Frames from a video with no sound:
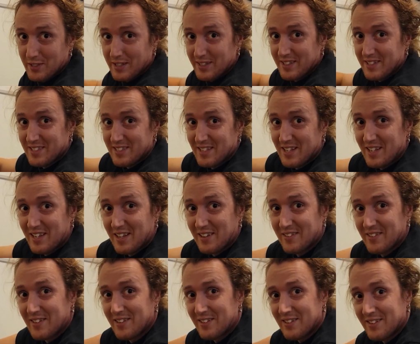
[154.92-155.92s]
getting stinky
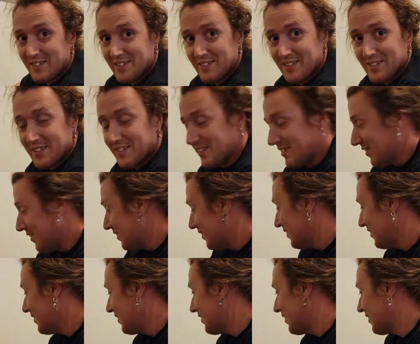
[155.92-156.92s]
on.
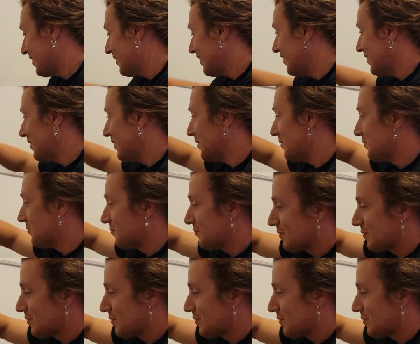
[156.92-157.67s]
I